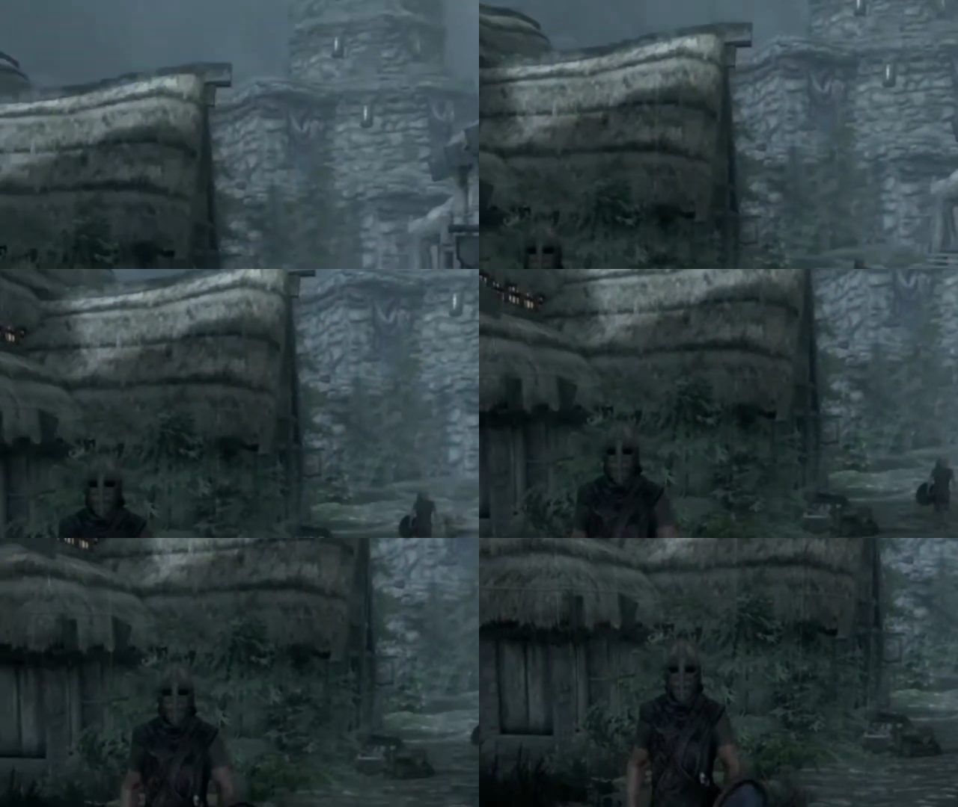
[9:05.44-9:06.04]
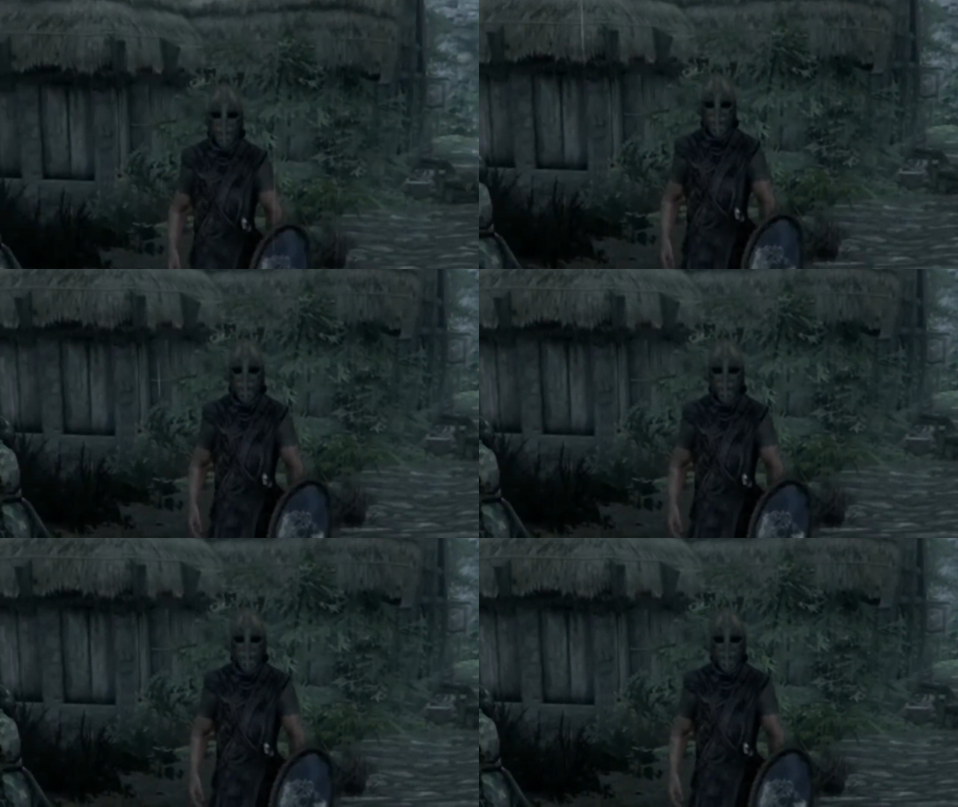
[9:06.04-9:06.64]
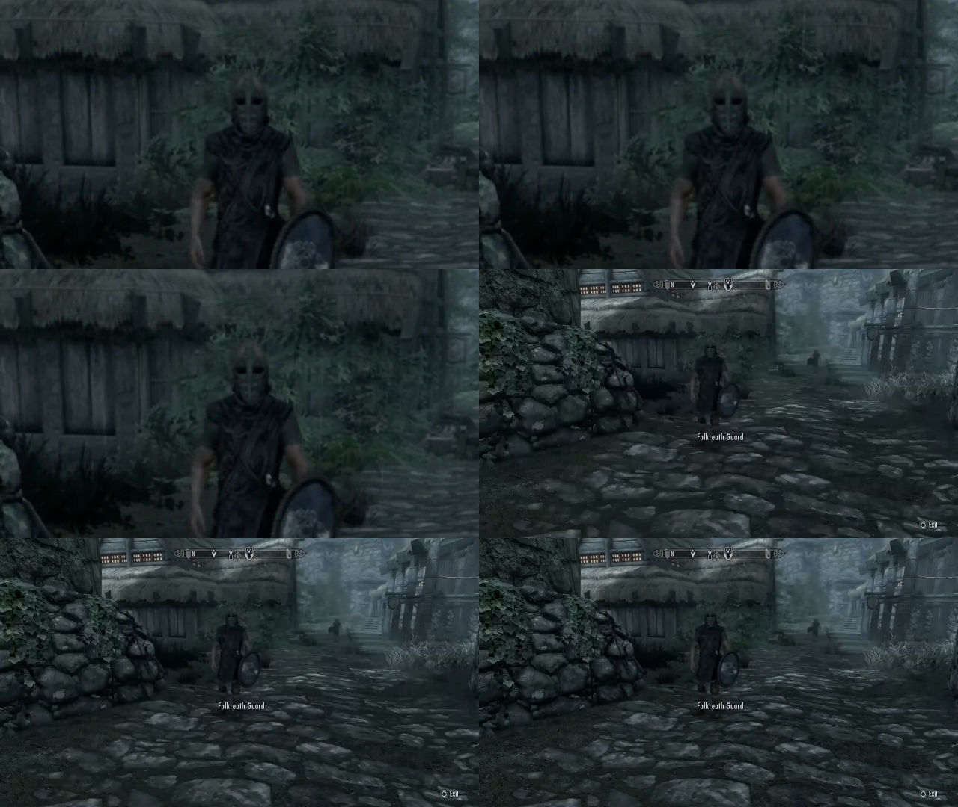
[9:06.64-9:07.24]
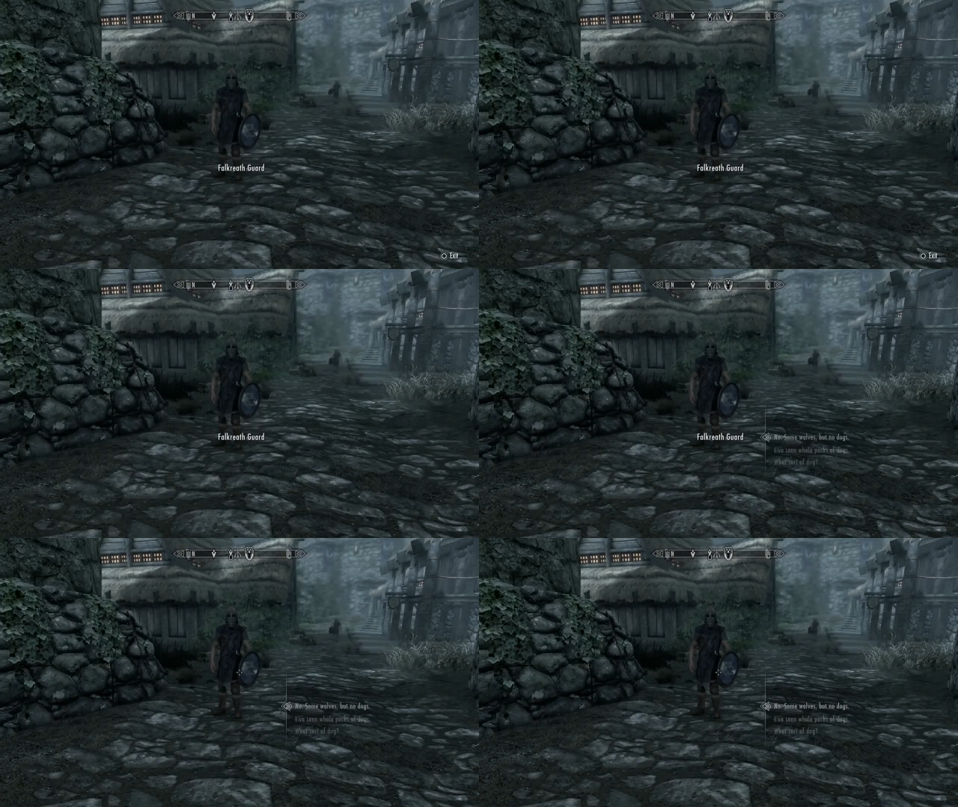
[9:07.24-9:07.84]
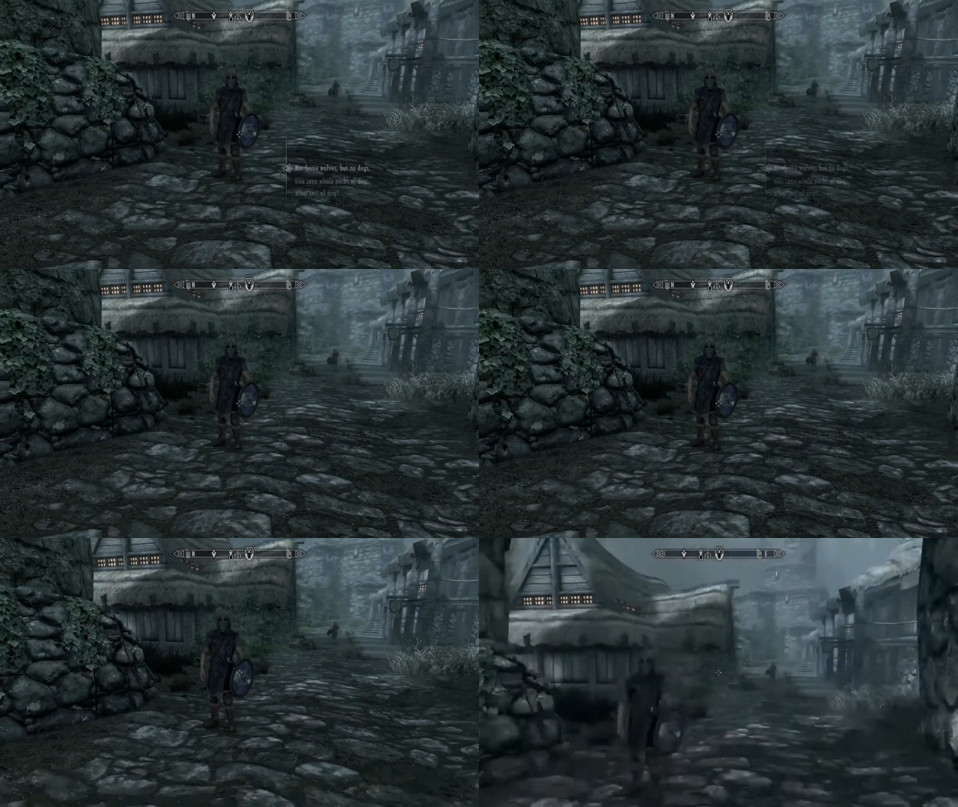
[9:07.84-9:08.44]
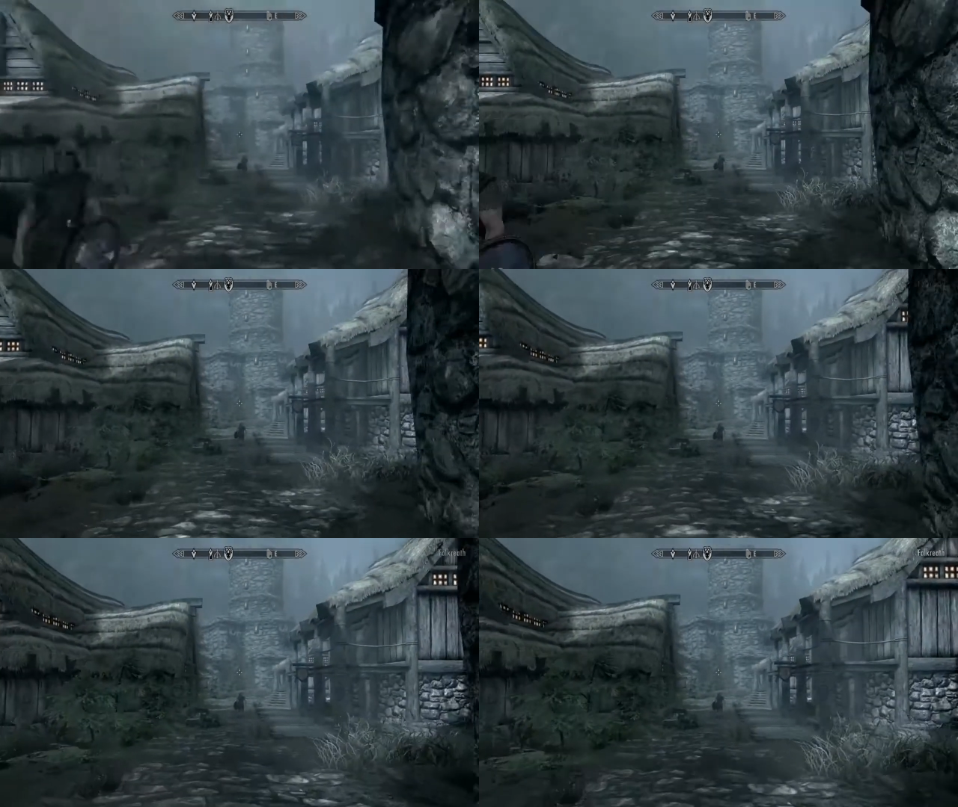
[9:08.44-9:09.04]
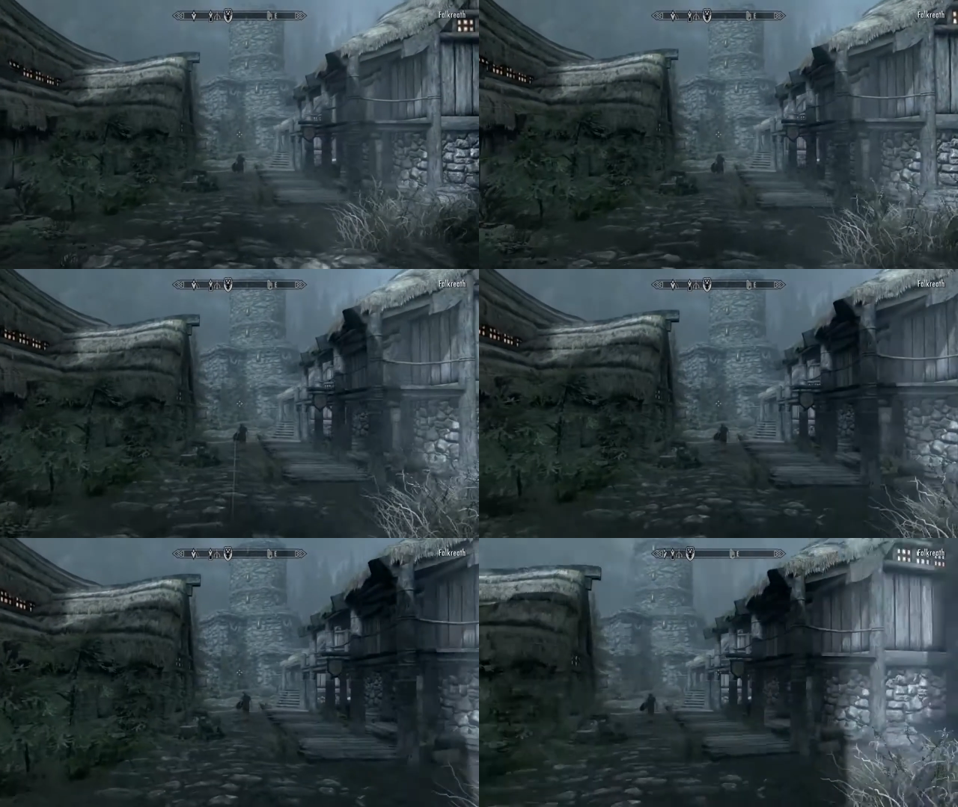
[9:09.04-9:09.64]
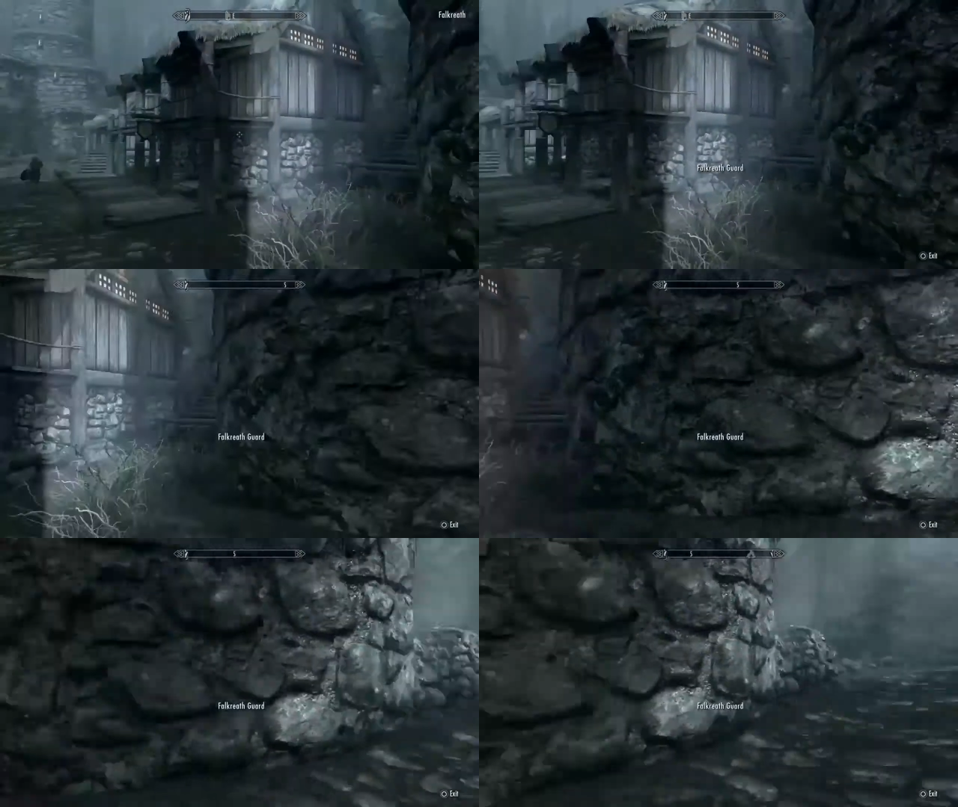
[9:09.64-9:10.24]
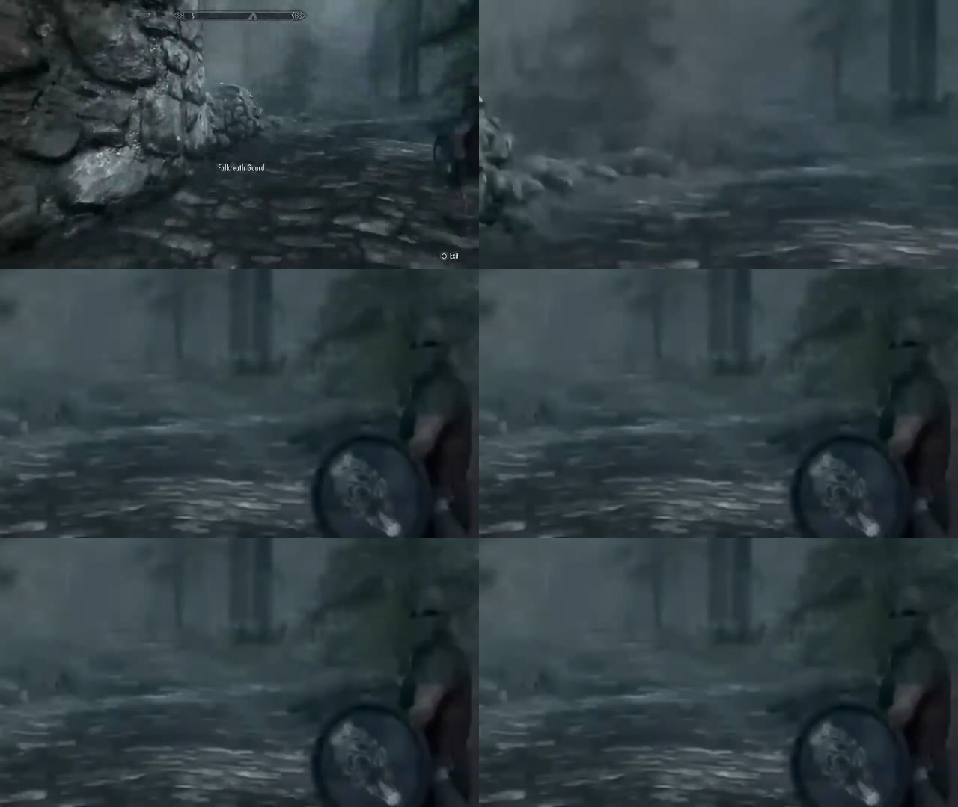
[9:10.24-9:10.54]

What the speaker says: (no speaker visible)